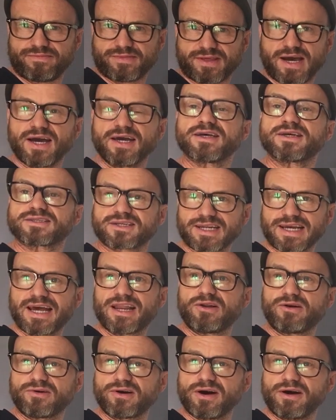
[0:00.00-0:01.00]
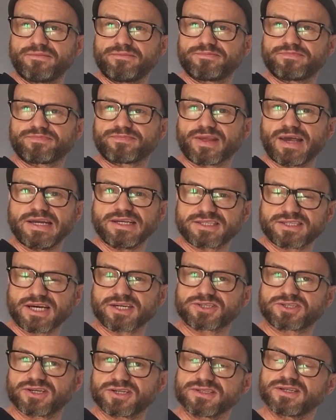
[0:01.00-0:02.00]
Okay, it's going to get longer. Each
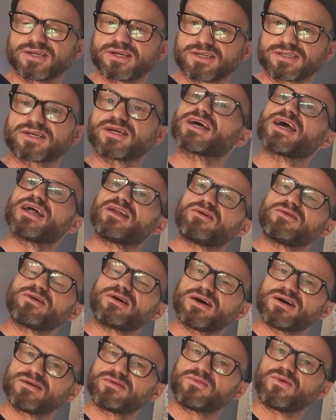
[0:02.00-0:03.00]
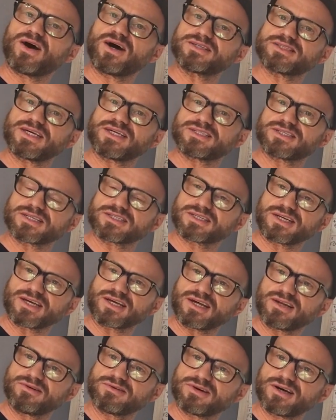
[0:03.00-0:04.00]
section is going to get longer. Why is each section
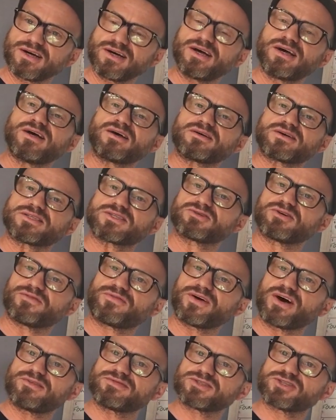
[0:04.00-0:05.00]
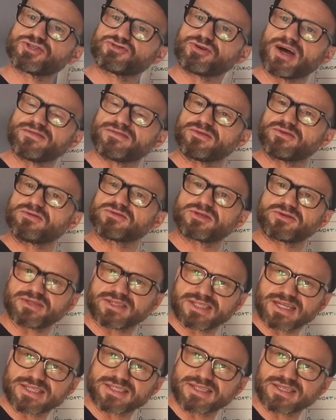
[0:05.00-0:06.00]
going to get longer? Because it's got further to travel to
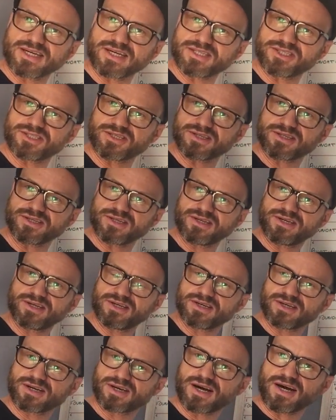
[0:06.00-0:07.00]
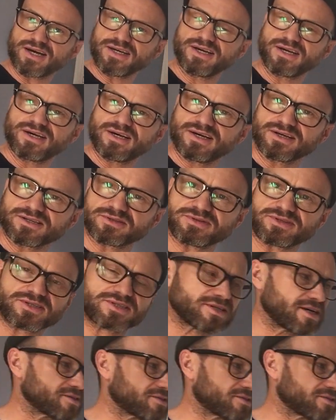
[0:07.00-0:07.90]
its destination, okay? Should we just